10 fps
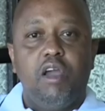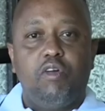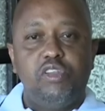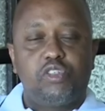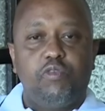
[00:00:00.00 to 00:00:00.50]

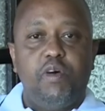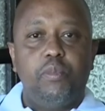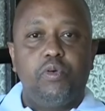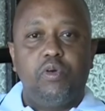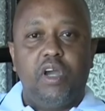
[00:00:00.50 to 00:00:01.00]
Christopher
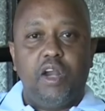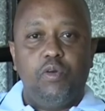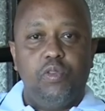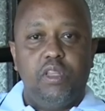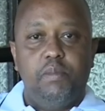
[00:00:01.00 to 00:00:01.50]

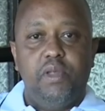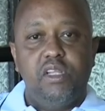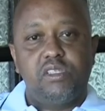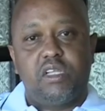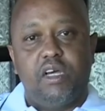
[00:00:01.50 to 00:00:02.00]
Murungaro, the
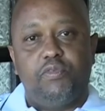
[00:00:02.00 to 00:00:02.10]
Minister